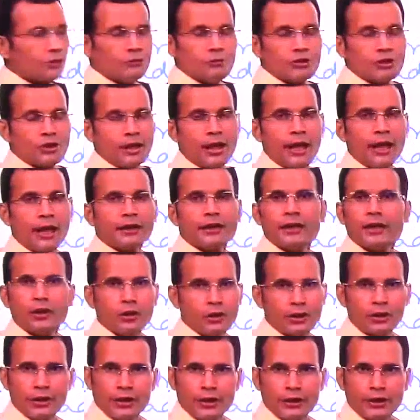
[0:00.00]
which are acting
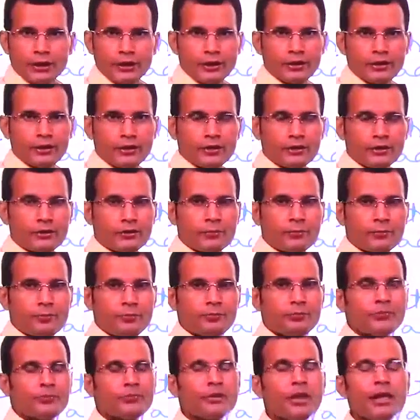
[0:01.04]
on it,
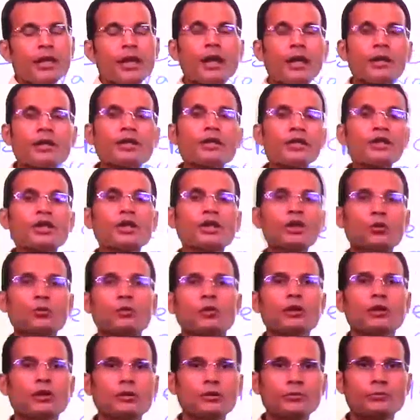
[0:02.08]
they are
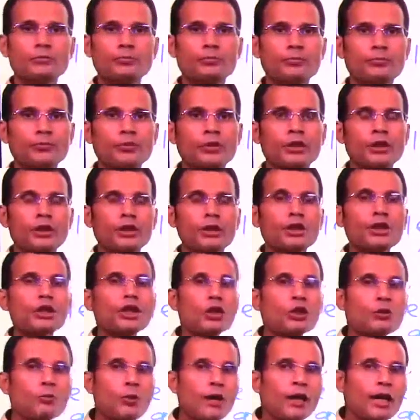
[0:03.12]
equal
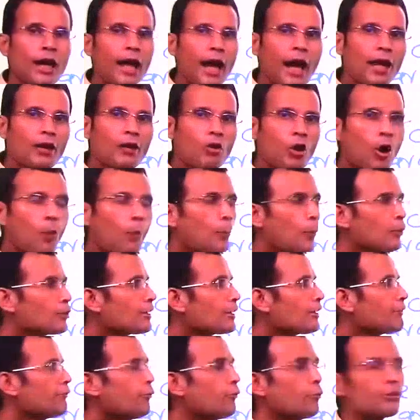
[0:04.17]
and opposite
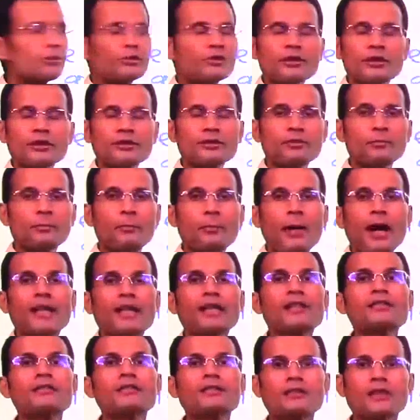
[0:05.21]
forces
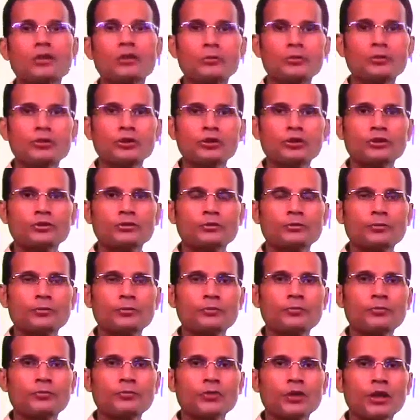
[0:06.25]
balanced out,
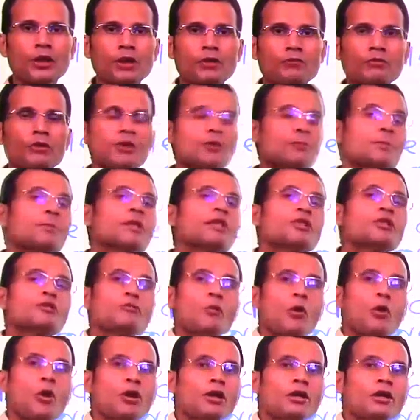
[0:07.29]
which means
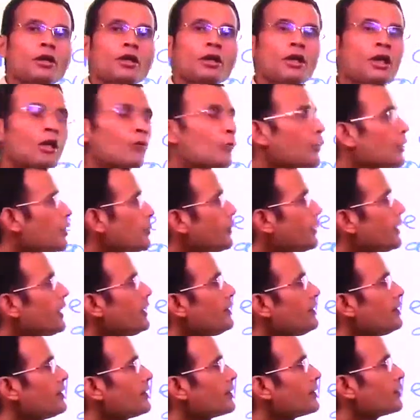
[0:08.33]
what? Which
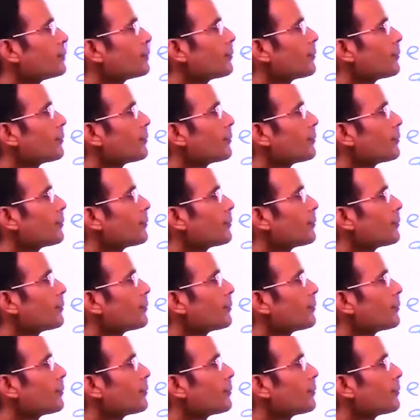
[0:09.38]
means